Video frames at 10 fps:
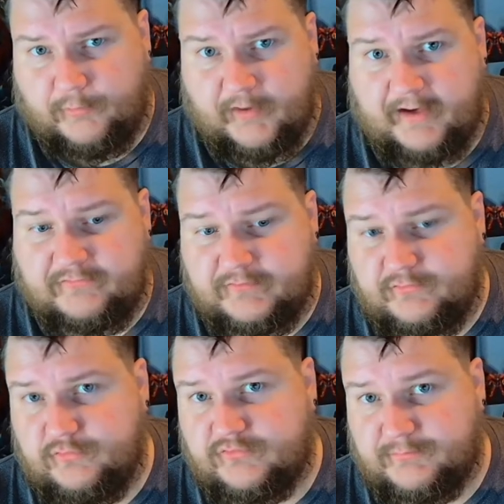and we'll actually
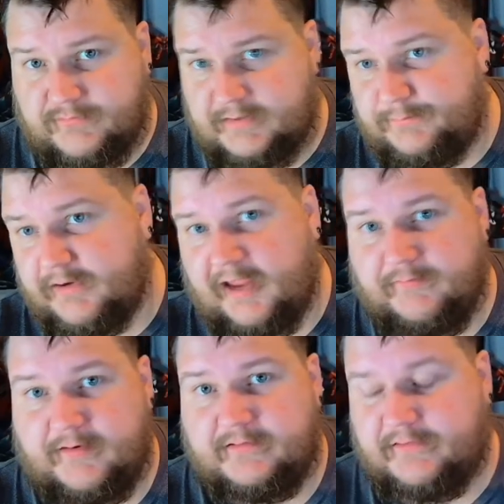do some deep
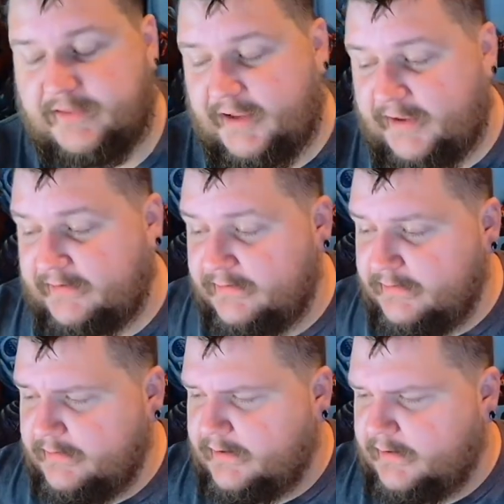diving into that.
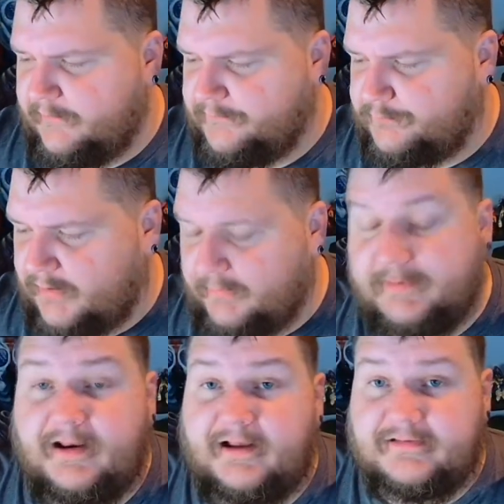Um,
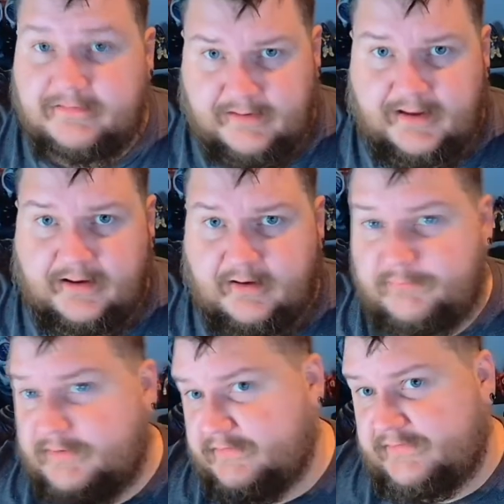probably not the day
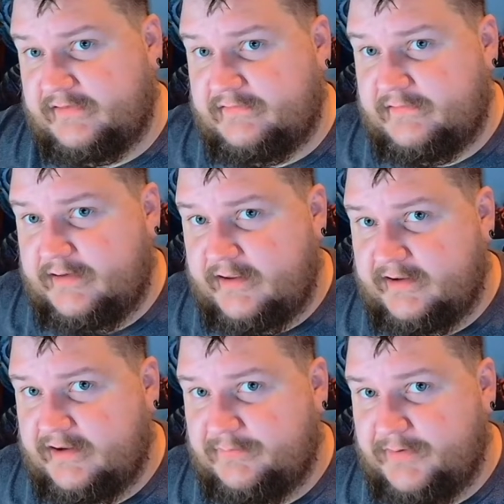of, because that's the day
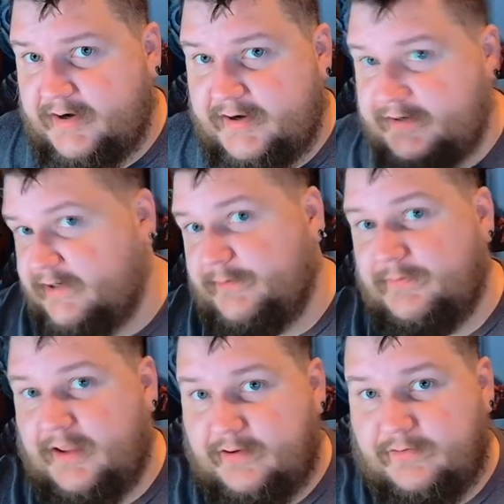I get married, and
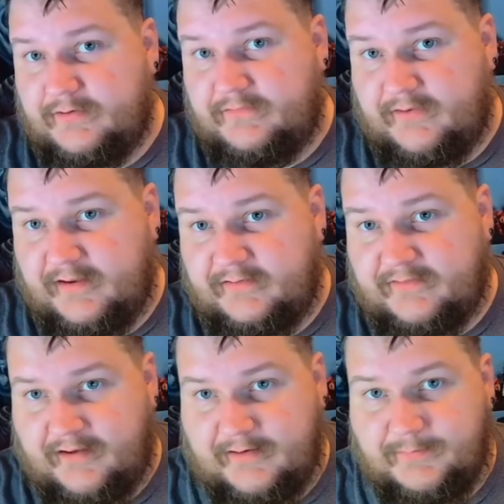I'm not going to take
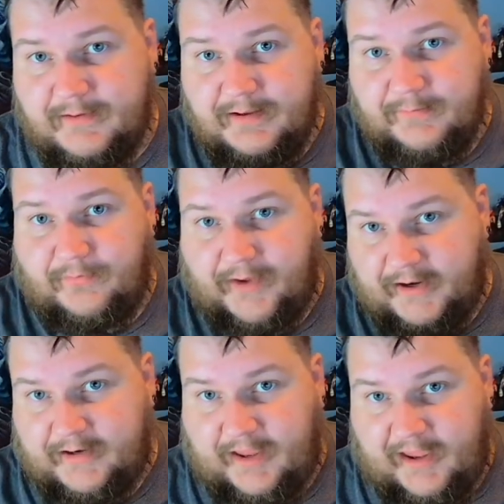time
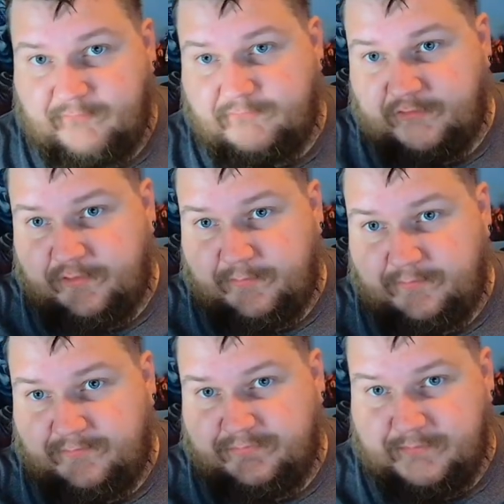playing a game
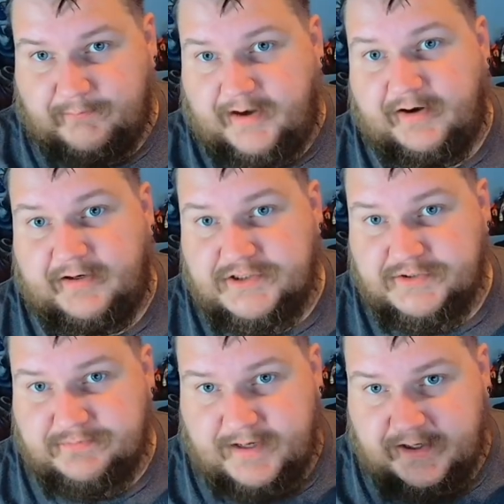from
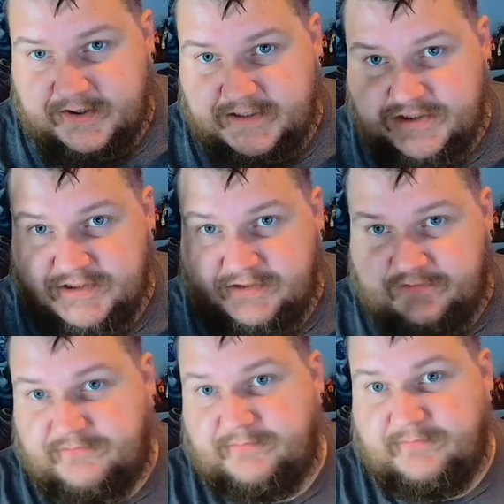marriage. Marriage
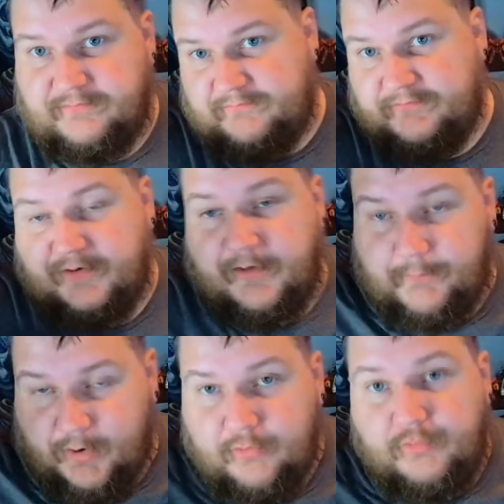is
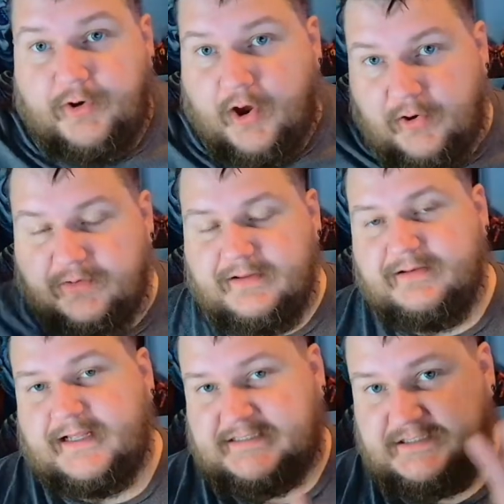number uno.
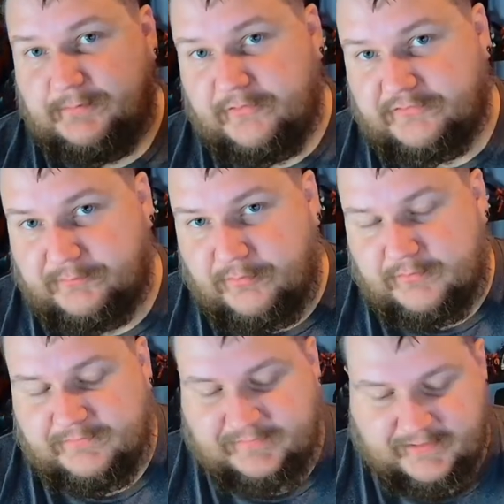That's the most
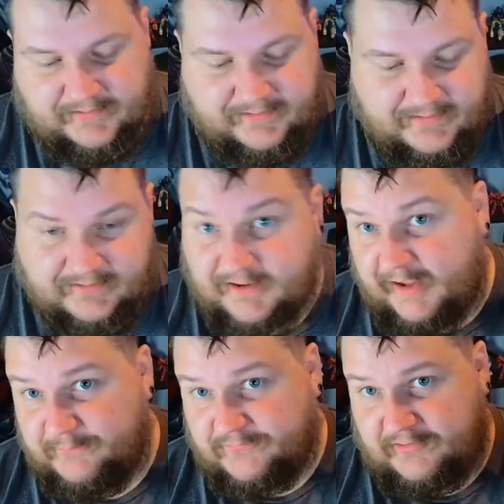important thing.
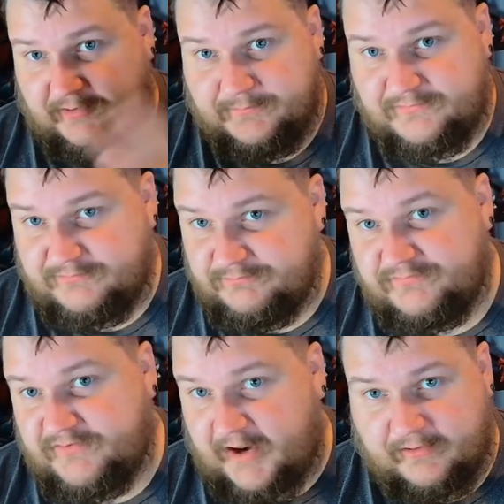Games come
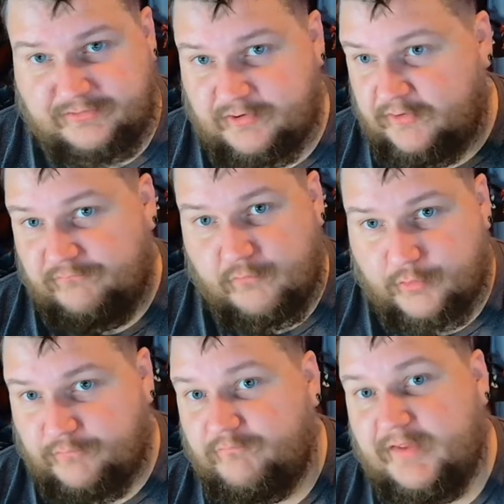second, third,
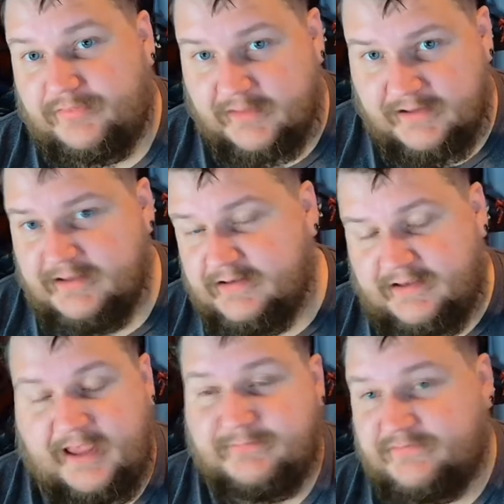fourth, fifth.
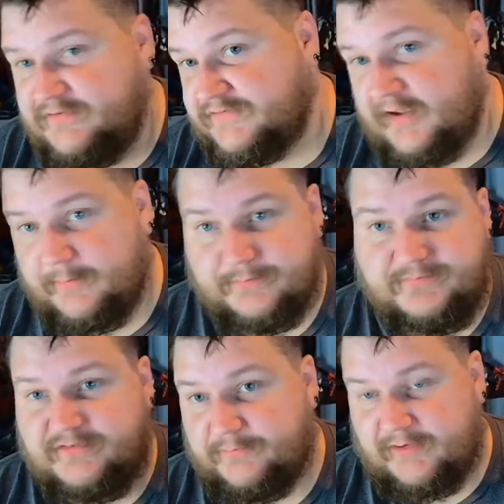Games just come
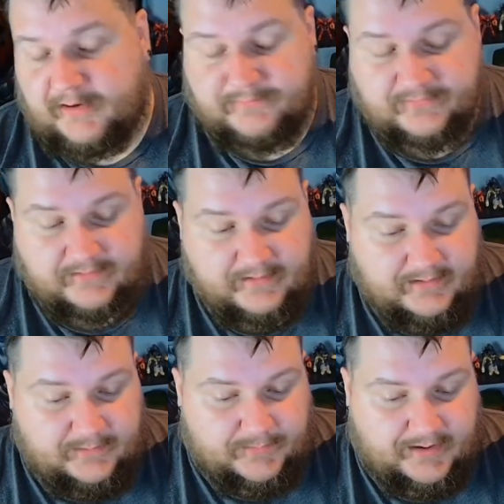sometimes.
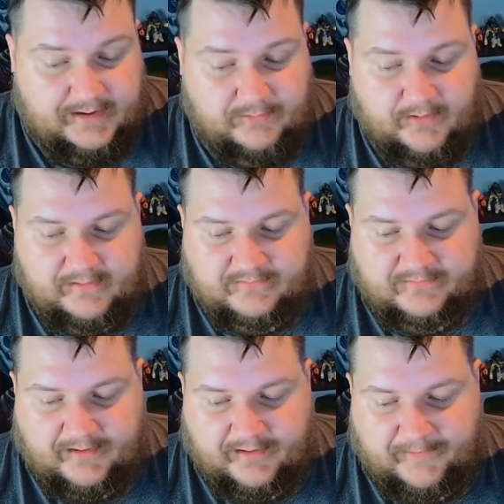But
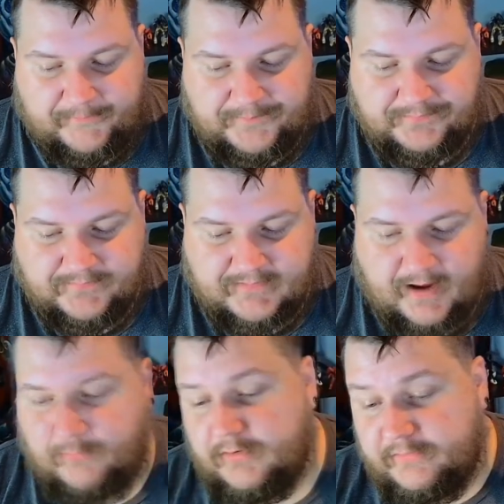anyways, uh,
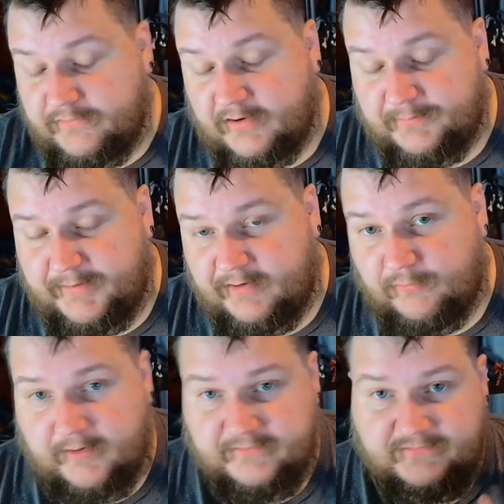I wanted to talk about
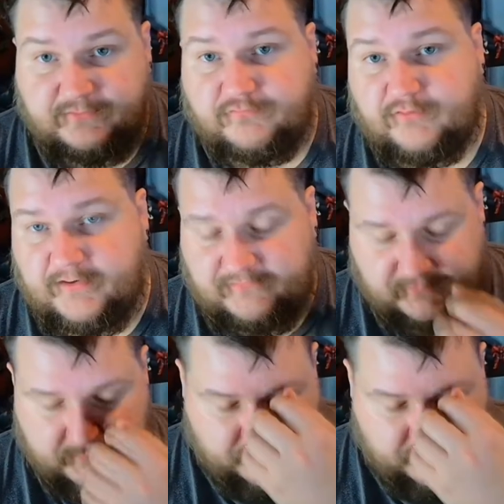it while it's still fresh on